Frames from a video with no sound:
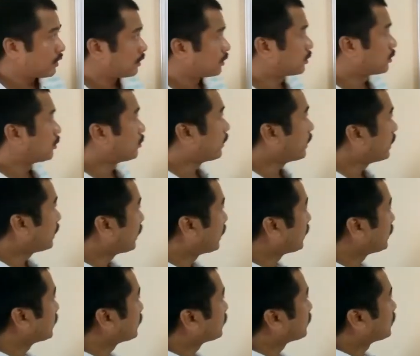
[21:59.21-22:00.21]
So when there
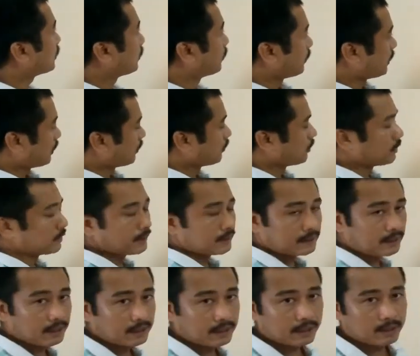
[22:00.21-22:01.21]
is, we have already
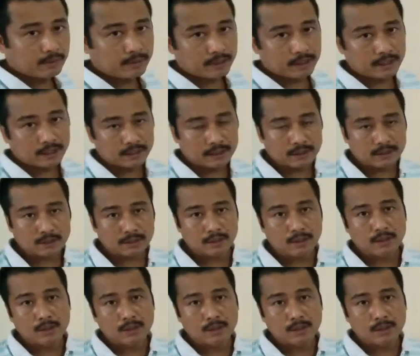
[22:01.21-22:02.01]
seen that when there is